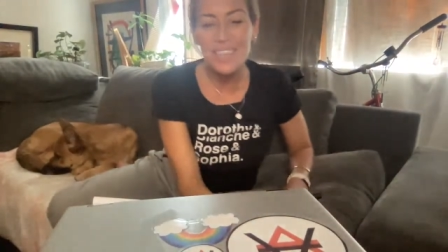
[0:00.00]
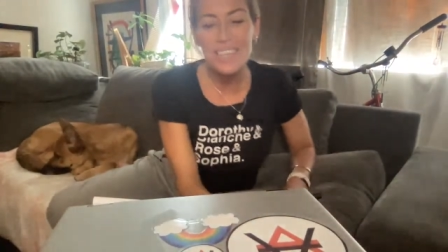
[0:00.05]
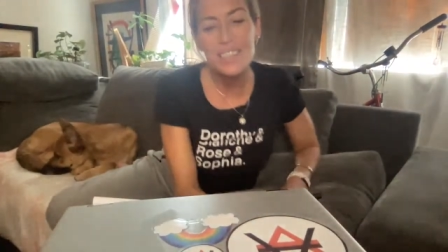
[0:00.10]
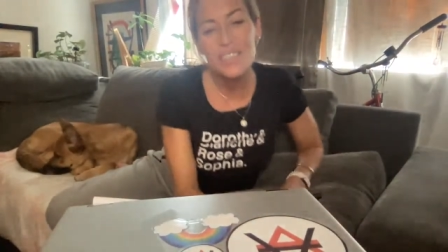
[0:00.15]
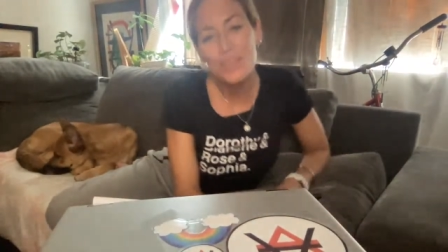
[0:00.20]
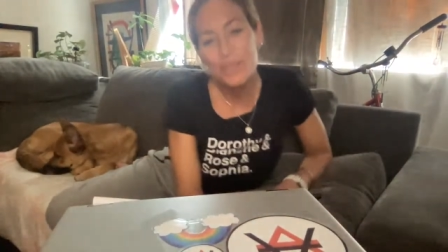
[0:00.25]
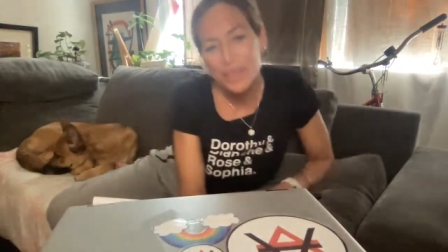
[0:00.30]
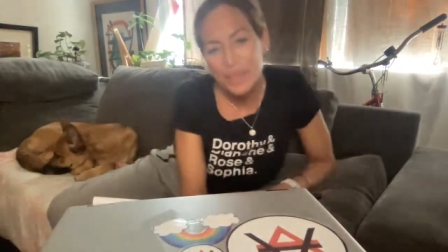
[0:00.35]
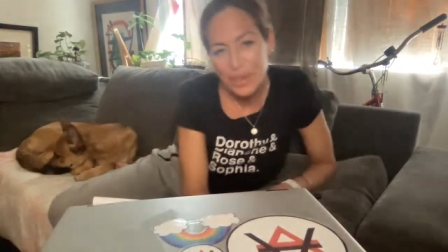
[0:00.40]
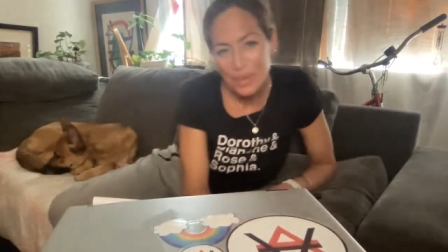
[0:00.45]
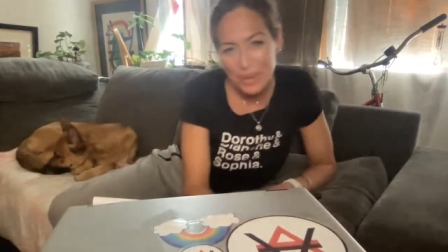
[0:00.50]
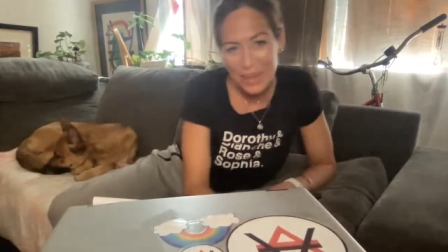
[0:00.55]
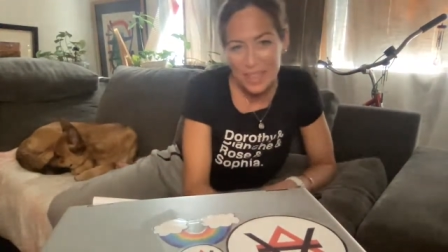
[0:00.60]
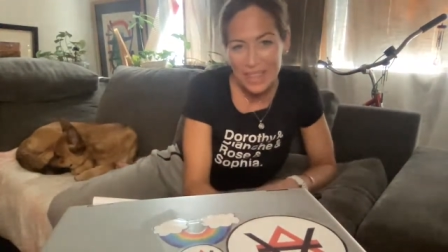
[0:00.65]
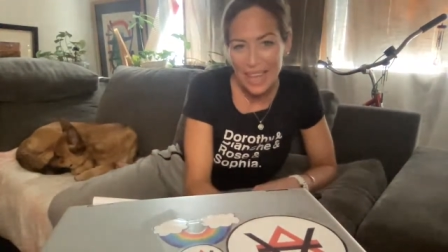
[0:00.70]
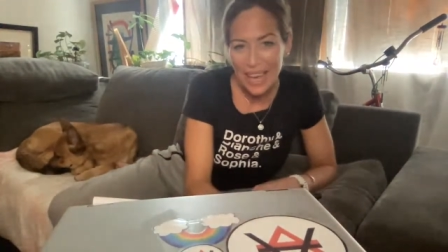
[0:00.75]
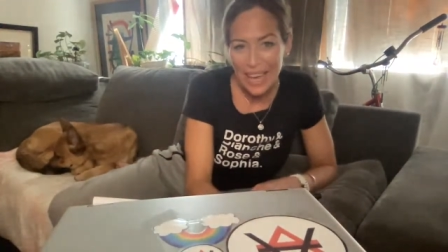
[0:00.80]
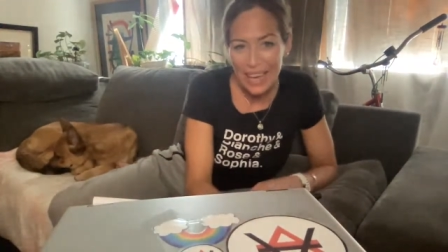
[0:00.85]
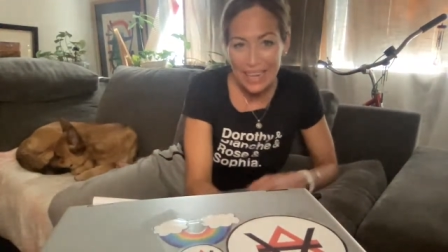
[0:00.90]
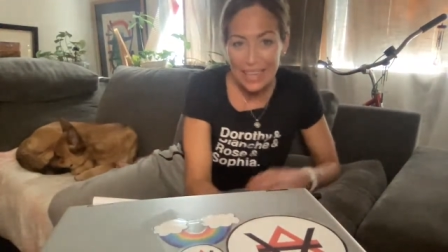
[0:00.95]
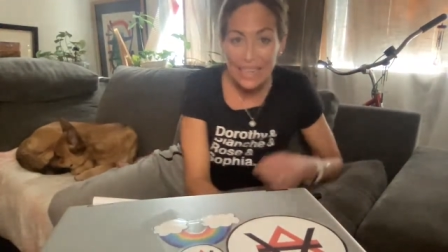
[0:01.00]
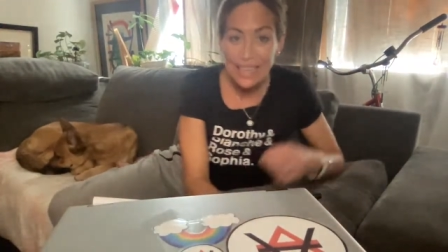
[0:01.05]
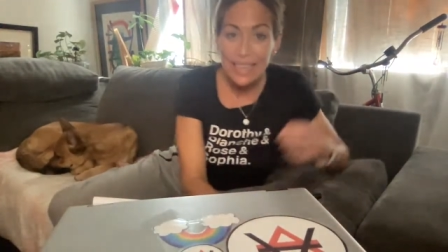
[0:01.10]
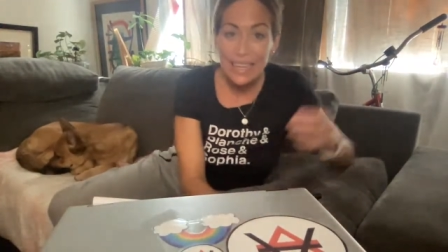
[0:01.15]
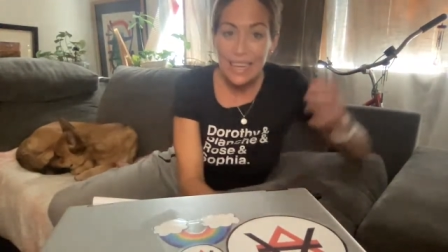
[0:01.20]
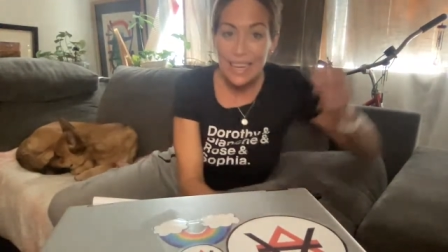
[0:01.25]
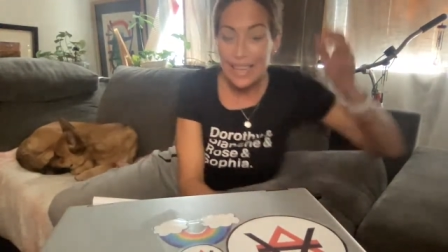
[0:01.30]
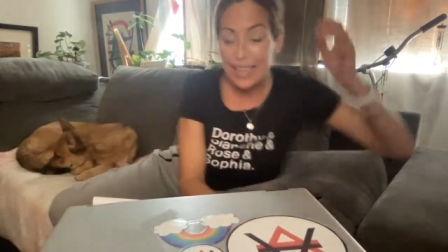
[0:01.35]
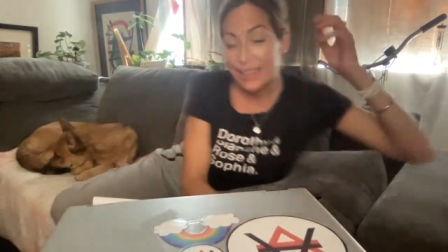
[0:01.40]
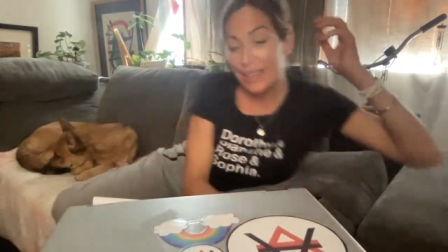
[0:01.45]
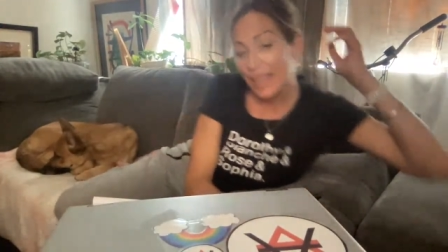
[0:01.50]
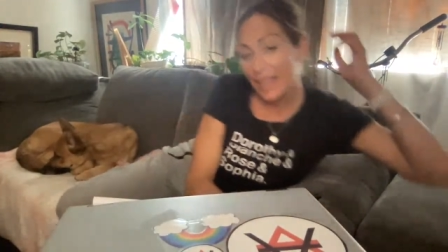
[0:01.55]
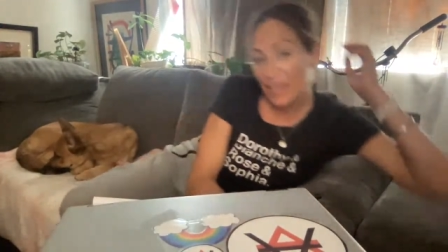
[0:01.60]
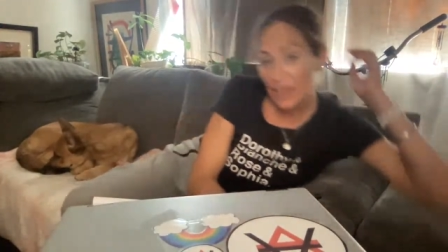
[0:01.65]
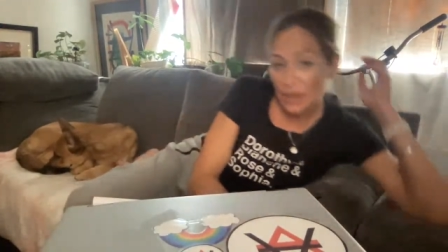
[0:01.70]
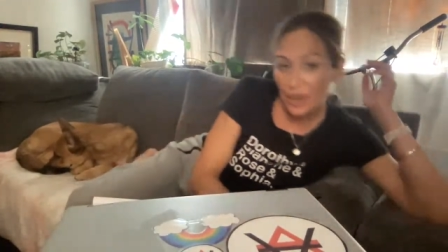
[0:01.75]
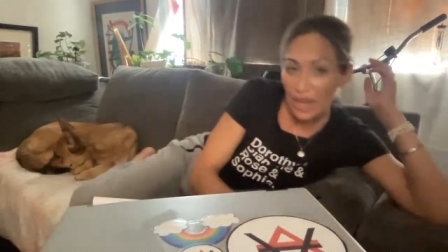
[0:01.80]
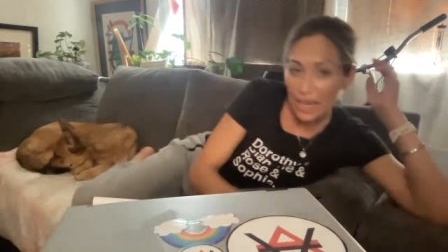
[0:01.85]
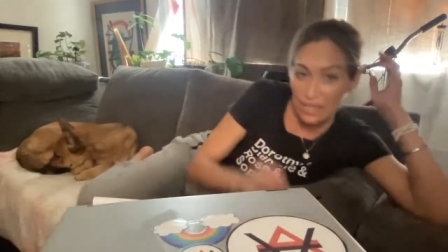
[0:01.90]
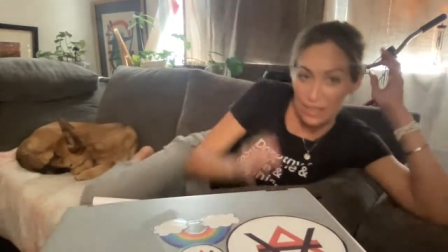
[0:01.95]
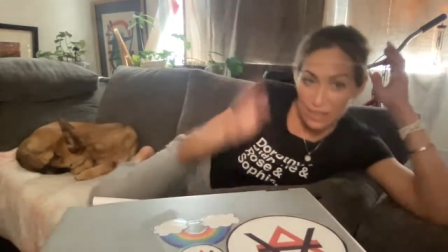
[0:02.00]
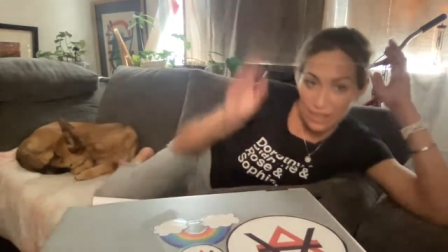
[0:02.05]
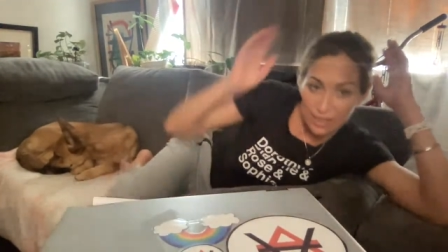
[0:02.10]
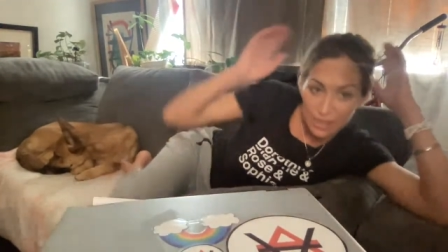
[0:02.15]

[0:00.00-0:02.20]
So we know about that. And thank you guys.